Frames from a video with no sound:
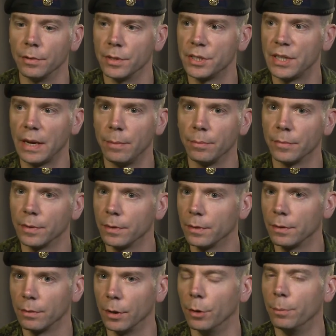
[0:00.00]
same
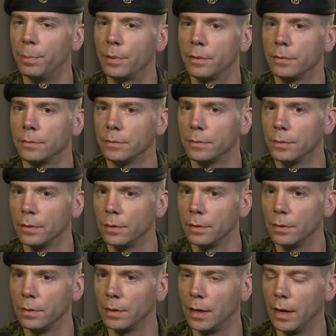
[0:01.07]
group,
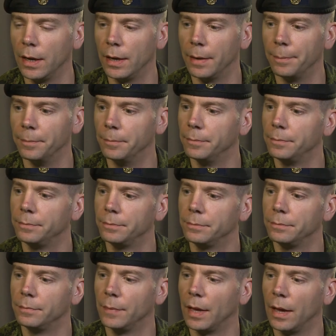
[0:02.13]

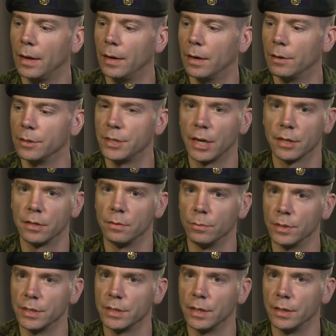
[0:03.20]
and our section
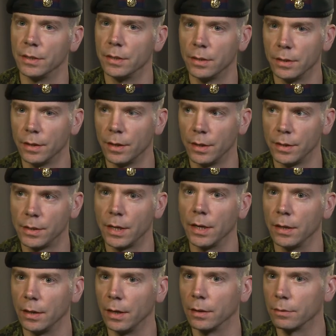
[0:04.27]
was a
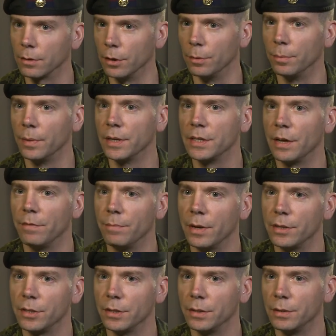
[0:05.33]
tight-knit group, as I've
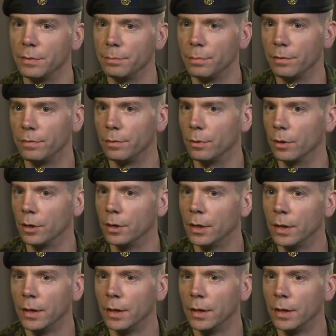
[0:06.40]
mentioned before,